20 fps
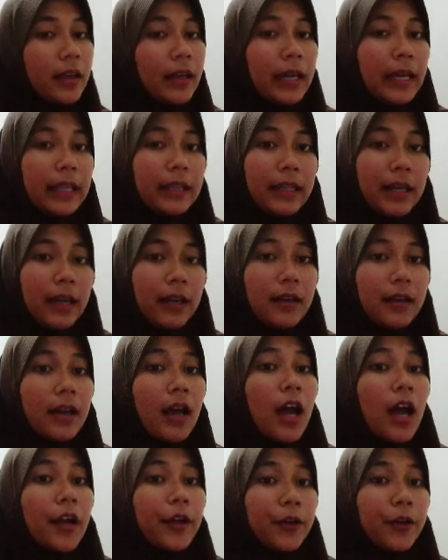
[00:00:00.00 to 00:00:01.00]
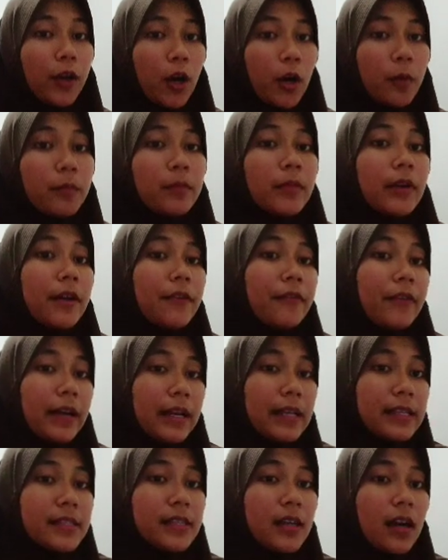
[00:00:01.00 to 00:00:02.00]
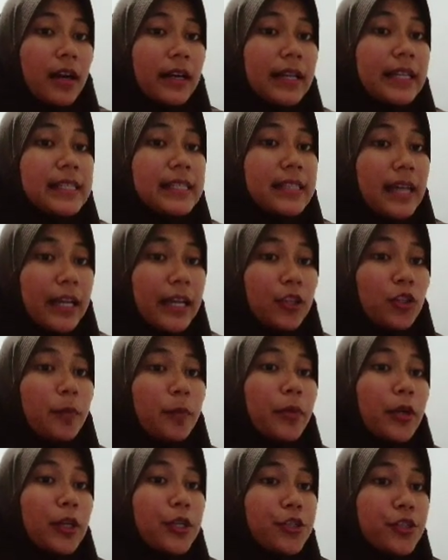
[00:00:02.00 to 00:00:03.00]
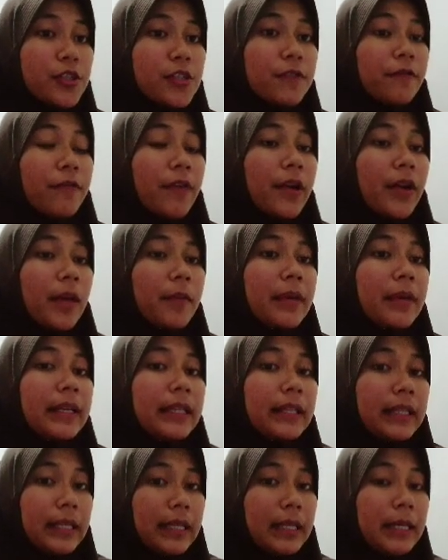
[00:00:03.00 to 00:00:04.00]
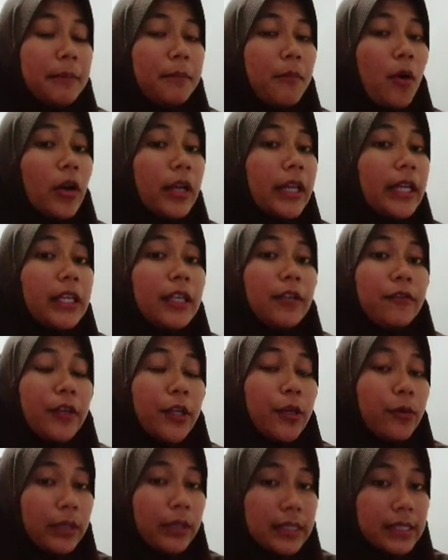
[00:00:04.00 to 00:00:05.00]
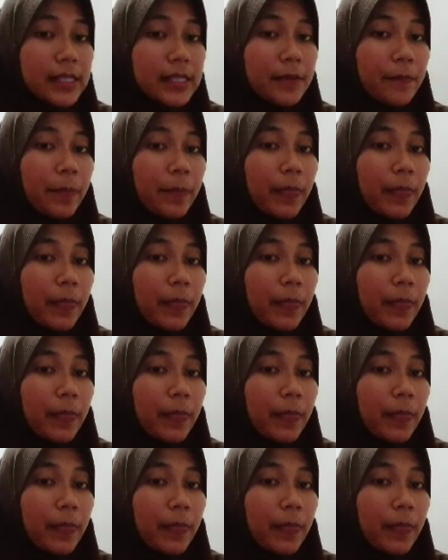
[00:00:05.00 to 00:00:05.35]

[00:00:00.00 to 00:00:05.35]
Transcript: And then, norm reference are designed to produce variability among individuals.